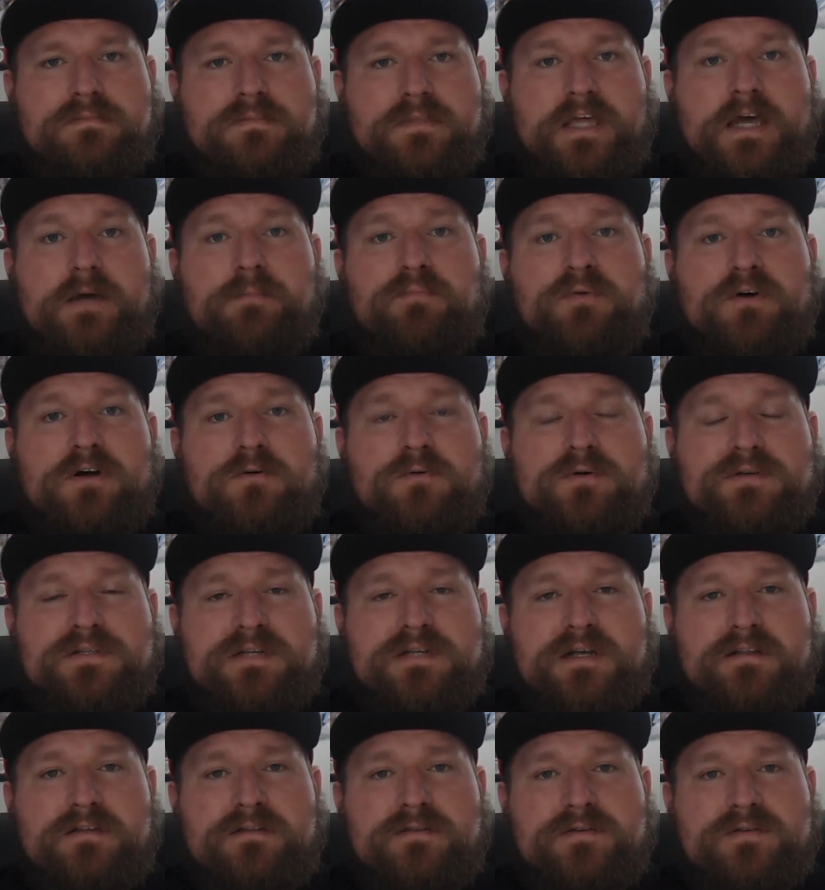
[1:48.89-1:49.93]
That book was
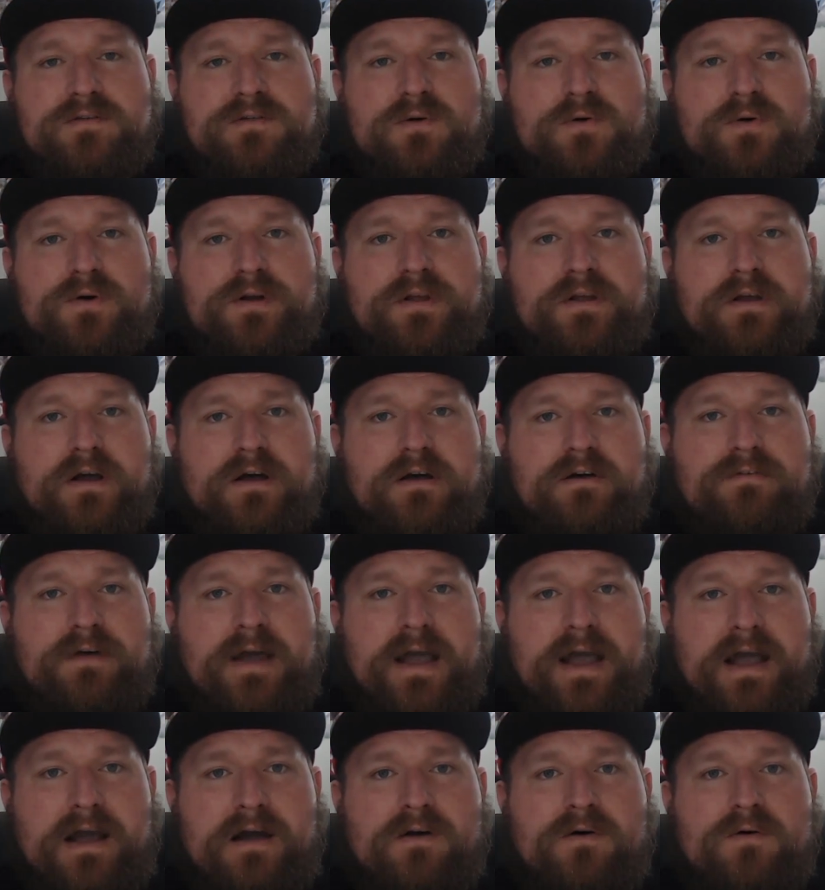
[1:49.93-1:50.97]
telling the story of
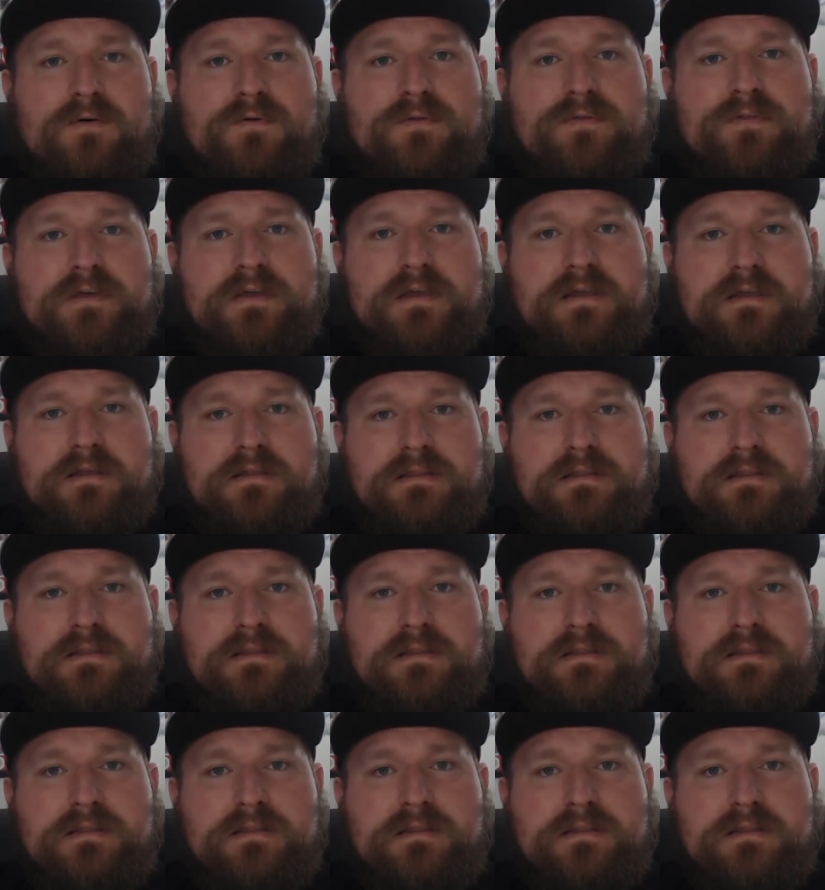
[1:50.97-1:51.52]
how the